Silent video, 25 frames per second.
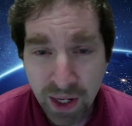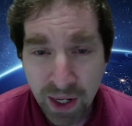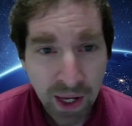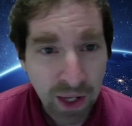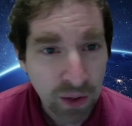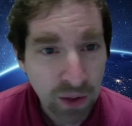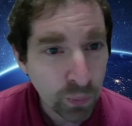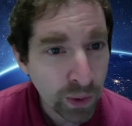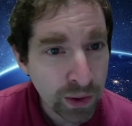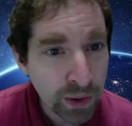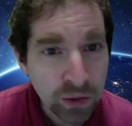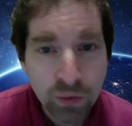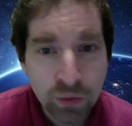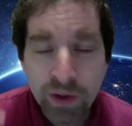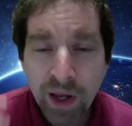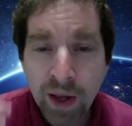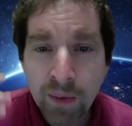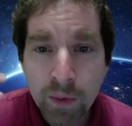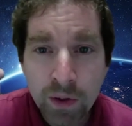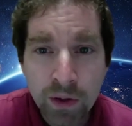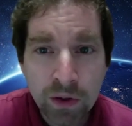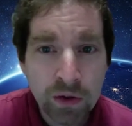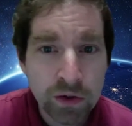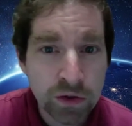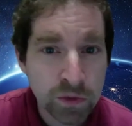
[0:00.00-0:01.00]
And when new
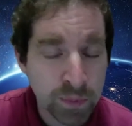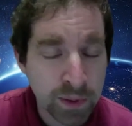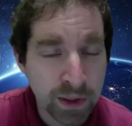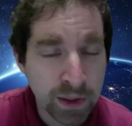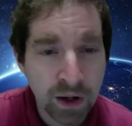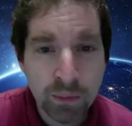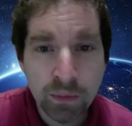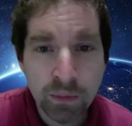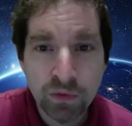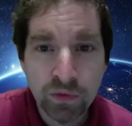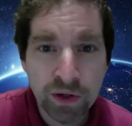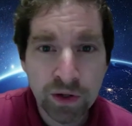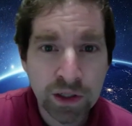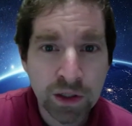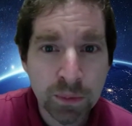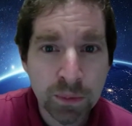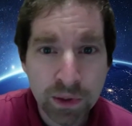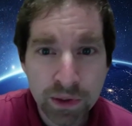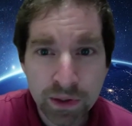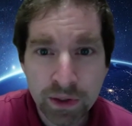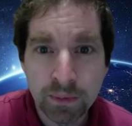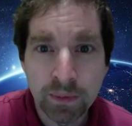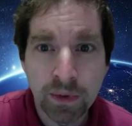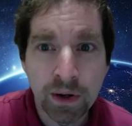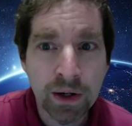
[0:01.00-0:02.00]
chemicals become
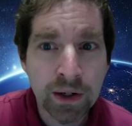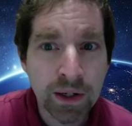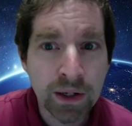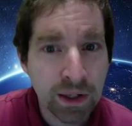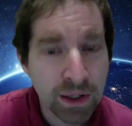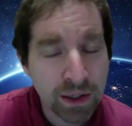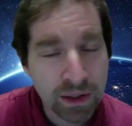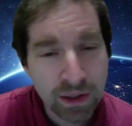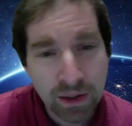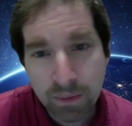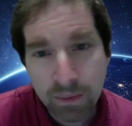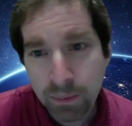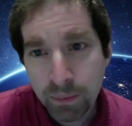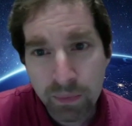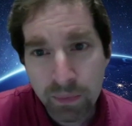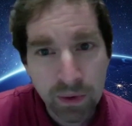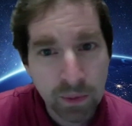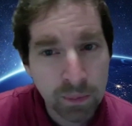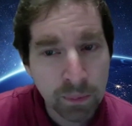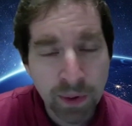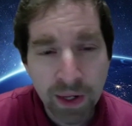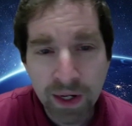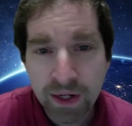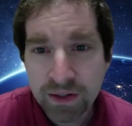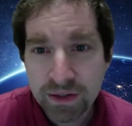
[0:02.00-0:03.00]
available in the market and they, they're
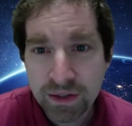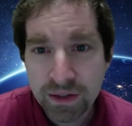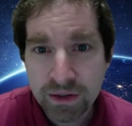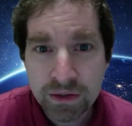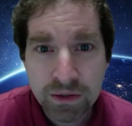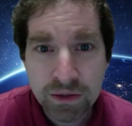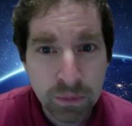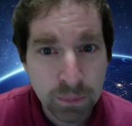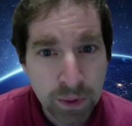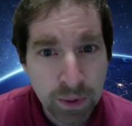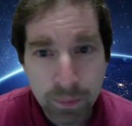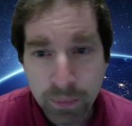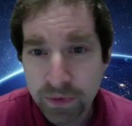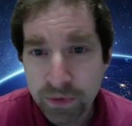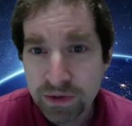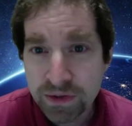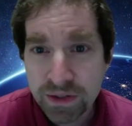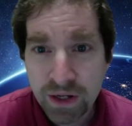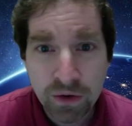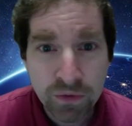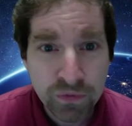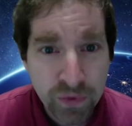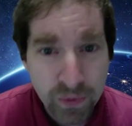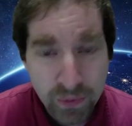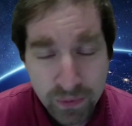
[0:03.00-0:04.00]
baked into people's
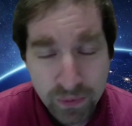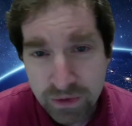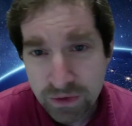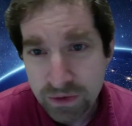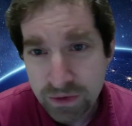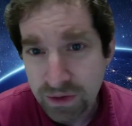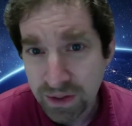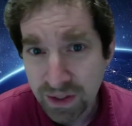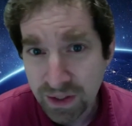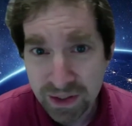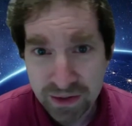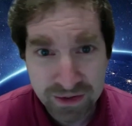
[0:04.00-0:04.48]
cell phones,